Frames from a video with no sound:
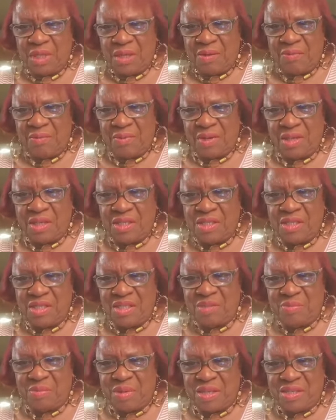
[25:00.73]
Valencia
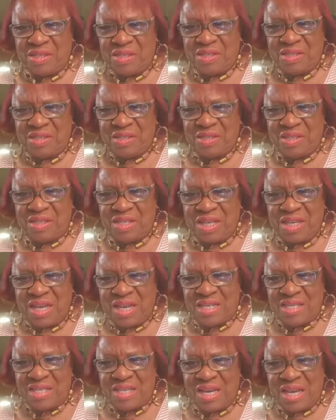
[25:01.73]
is my sister. She
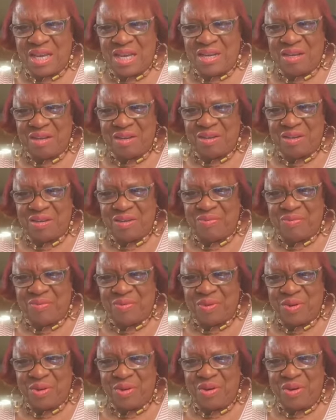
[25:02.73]
has got a good voice.